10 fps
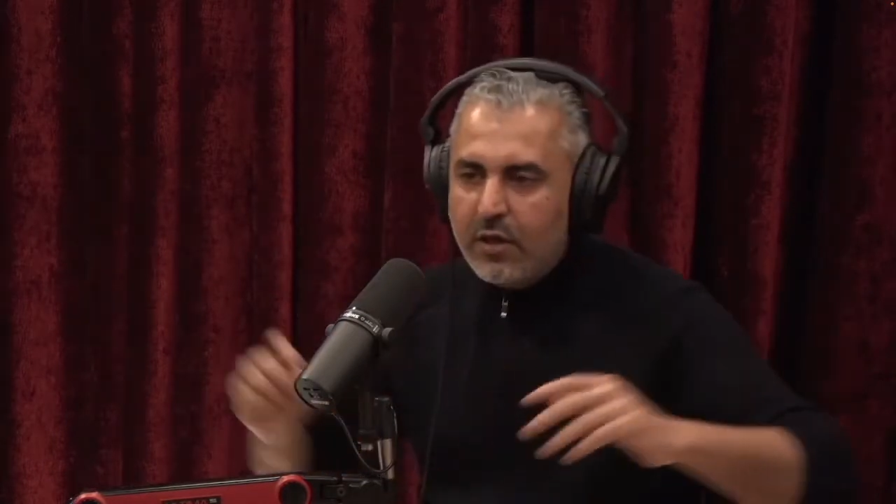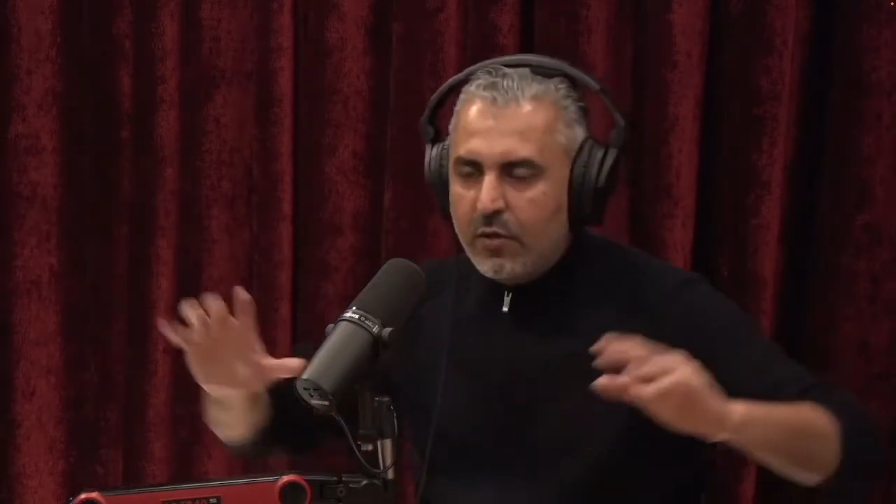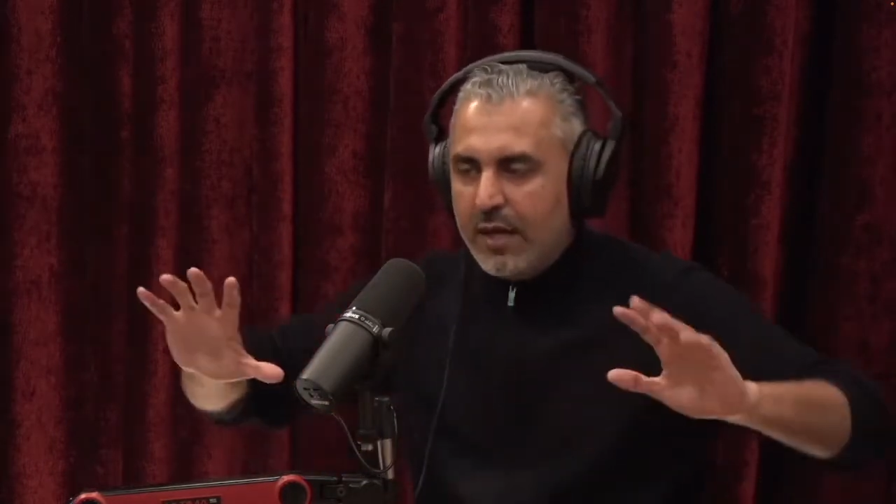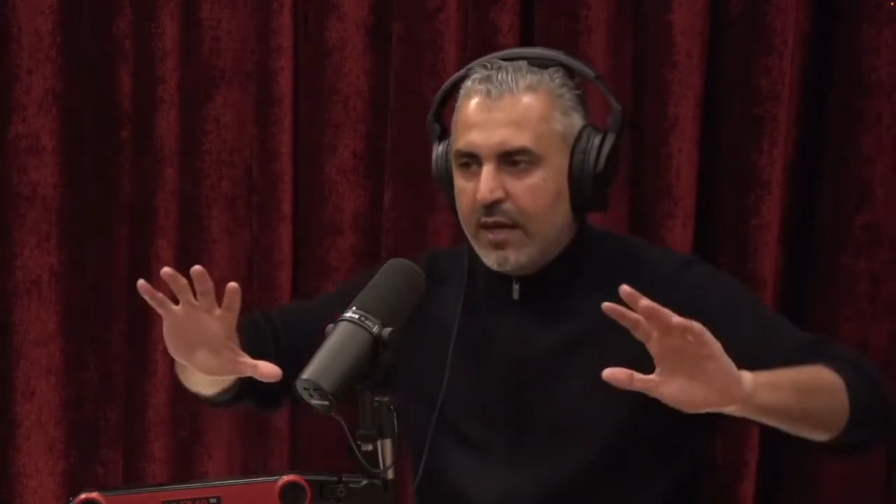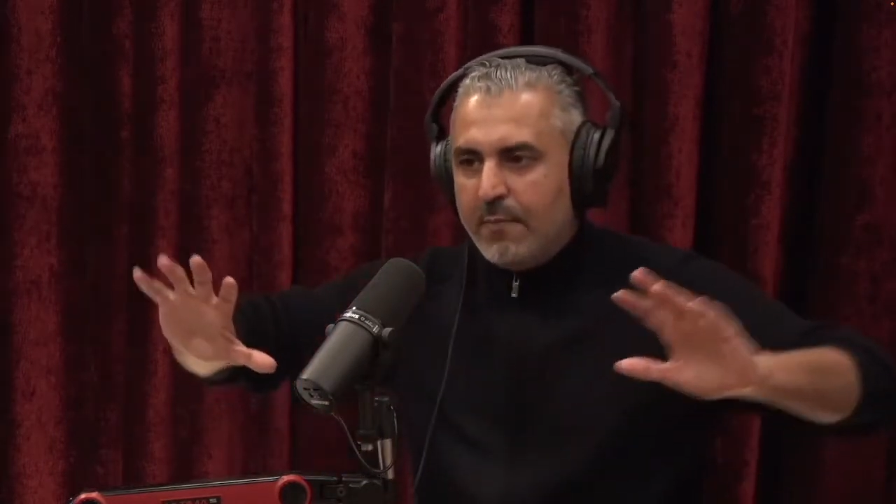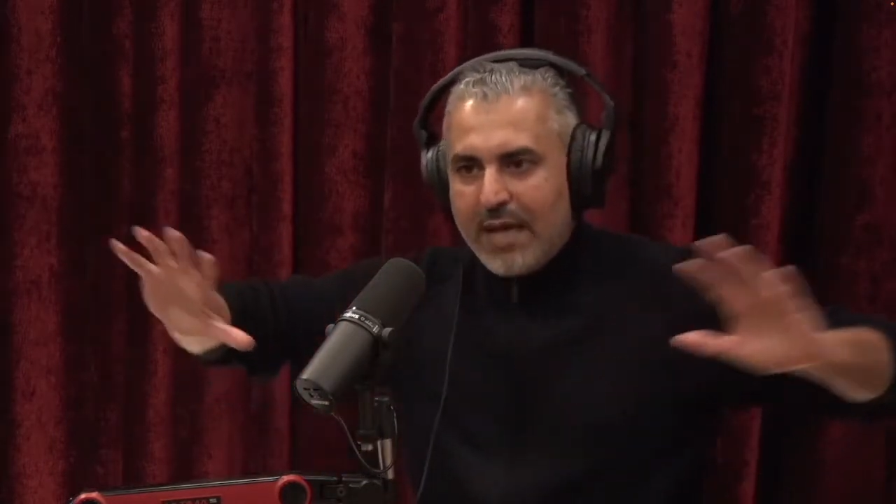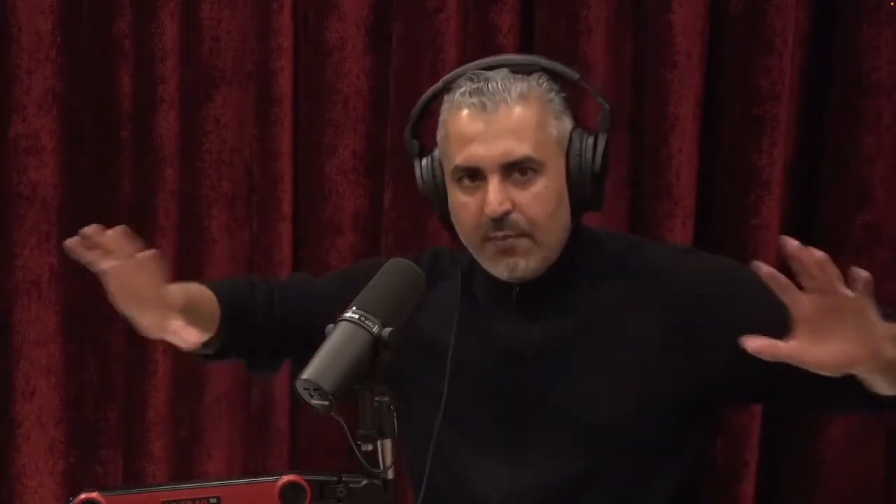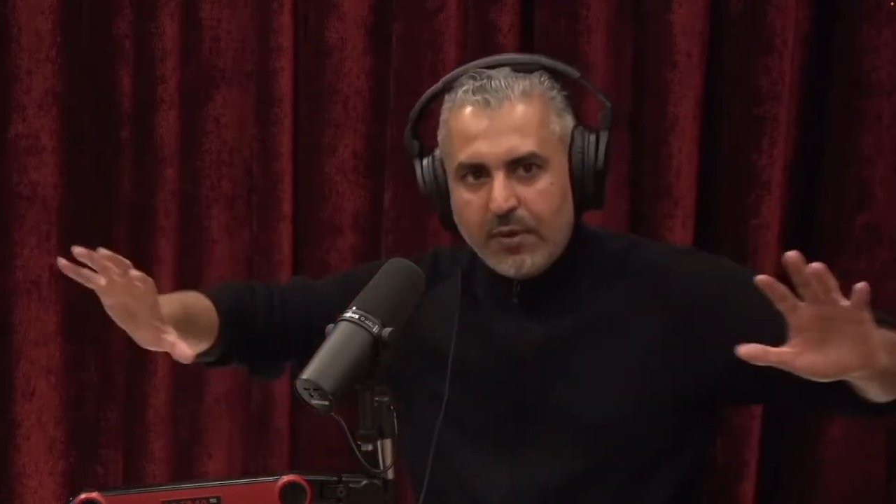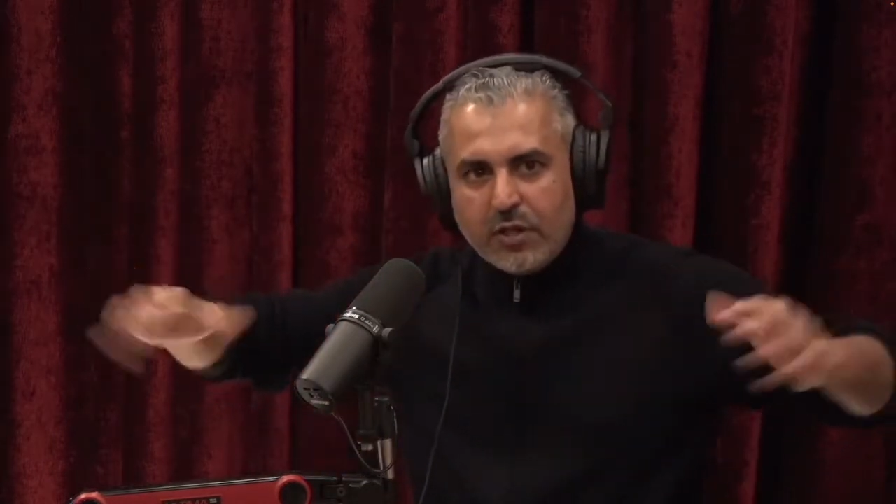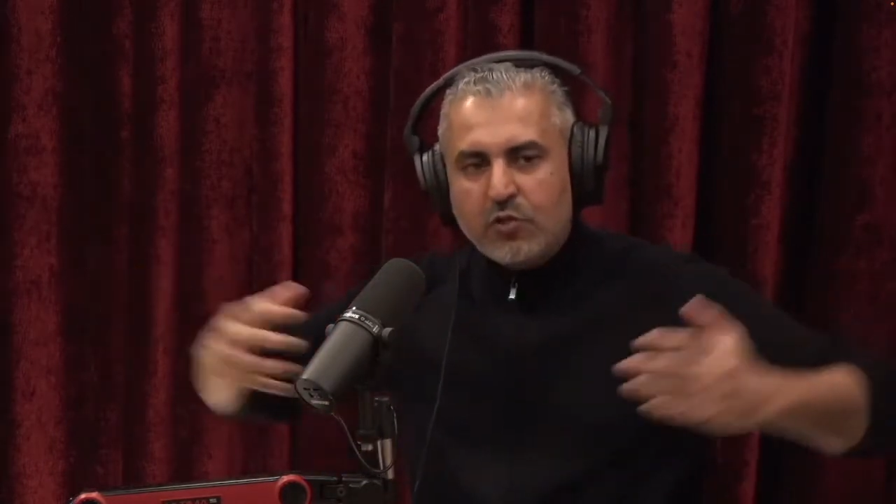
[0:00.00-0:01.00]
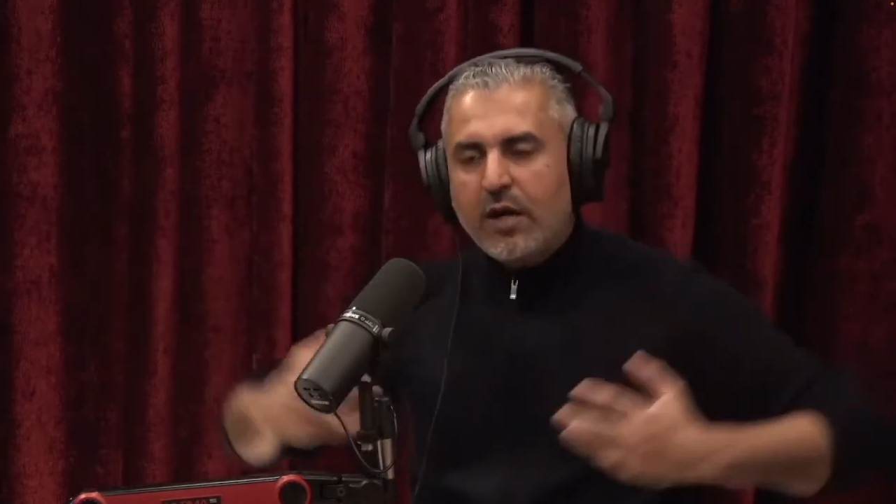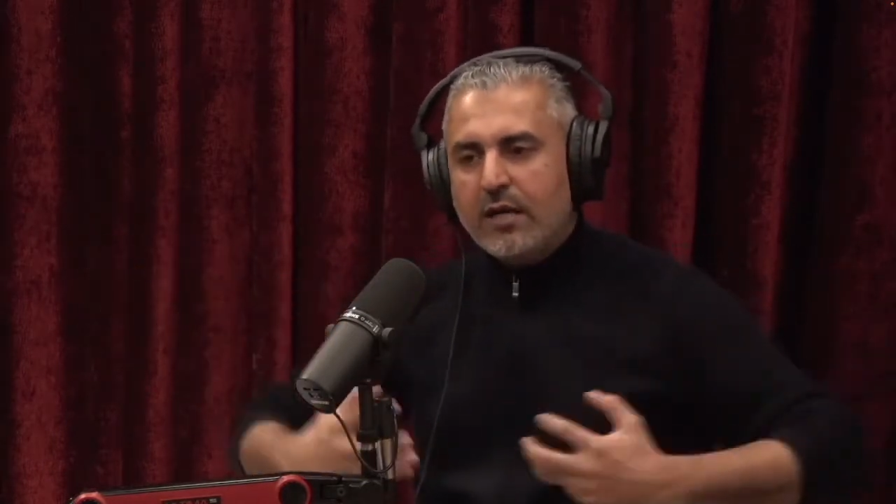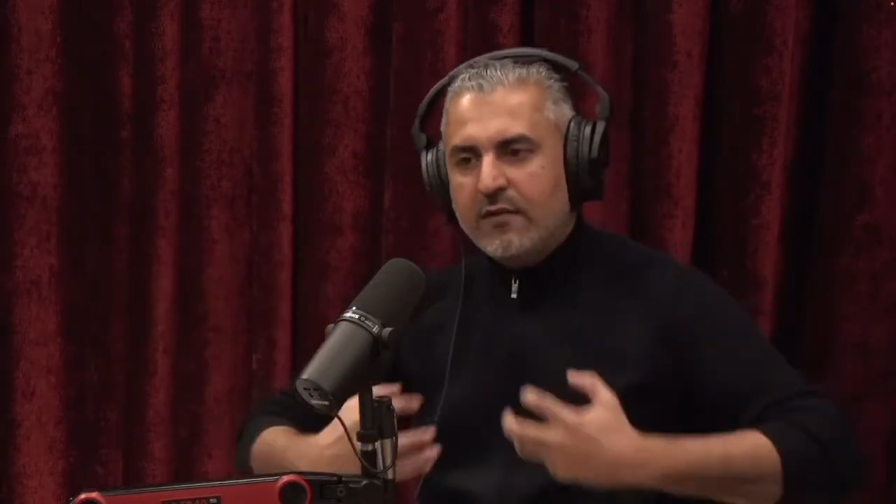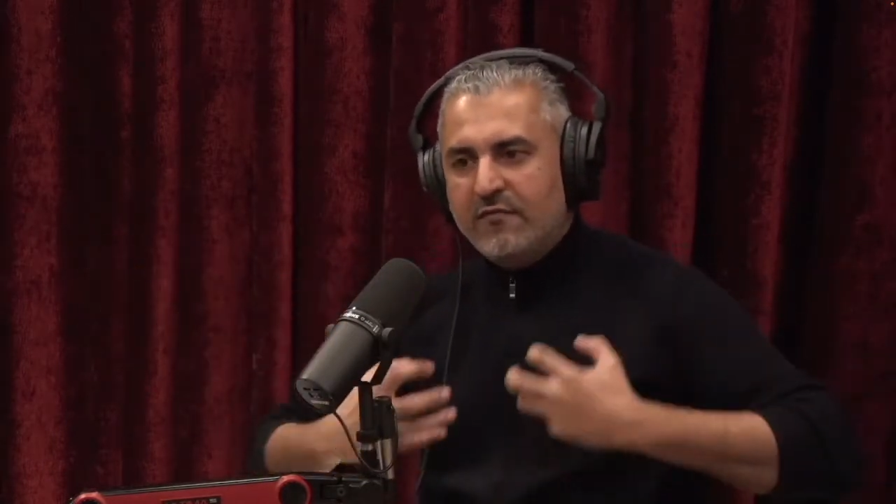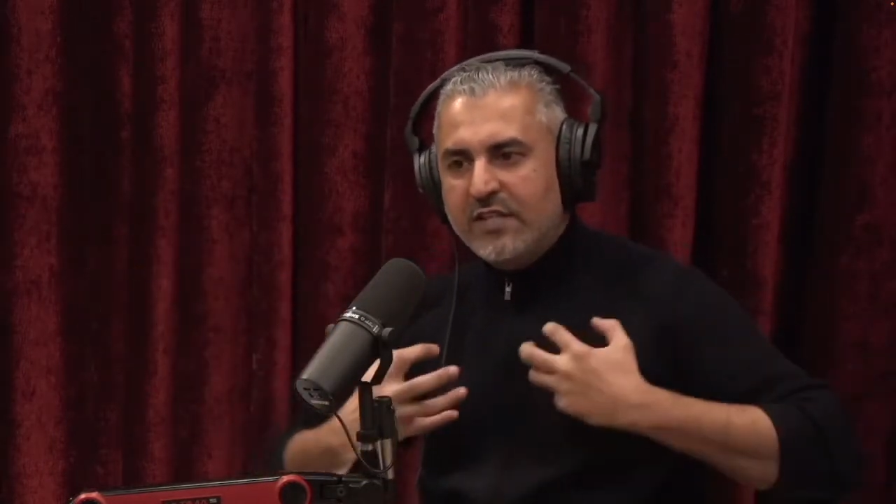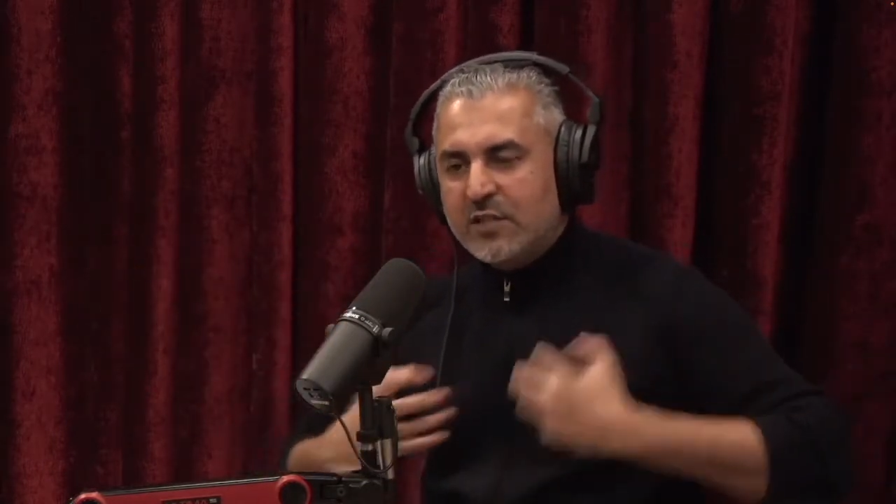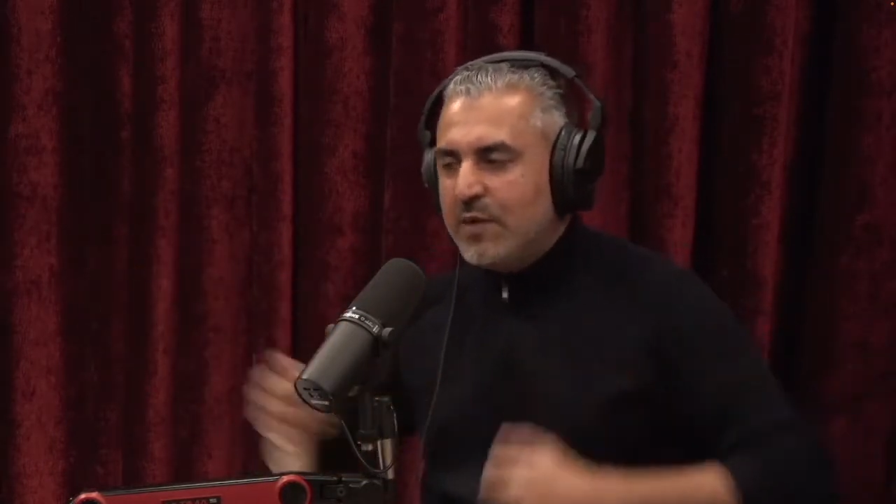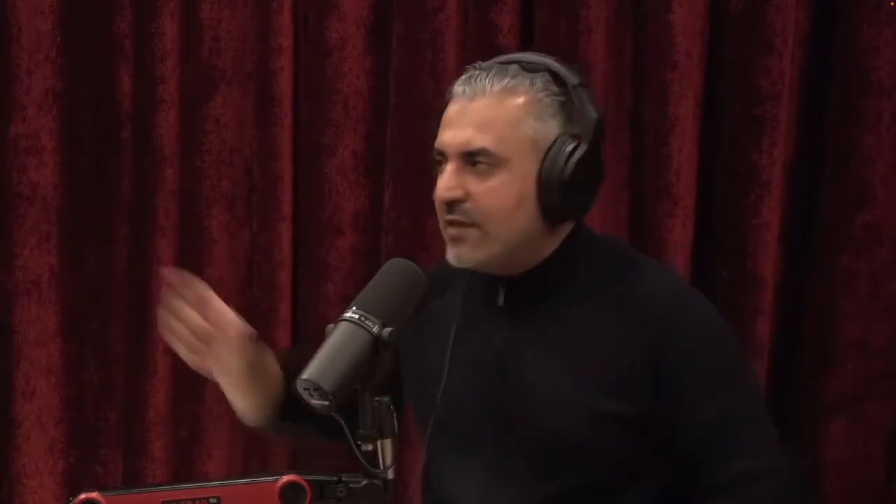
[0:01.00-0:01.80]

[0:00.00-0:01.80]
you know, people are trying to convince